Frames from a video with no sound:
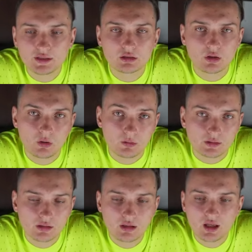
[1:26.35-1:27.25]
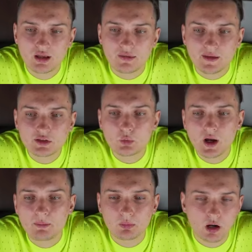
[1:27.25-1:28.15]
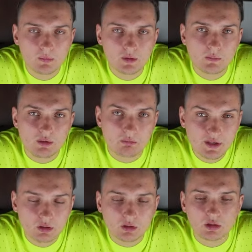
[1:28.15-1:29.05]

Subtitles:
alcoholic. That's why probably my beer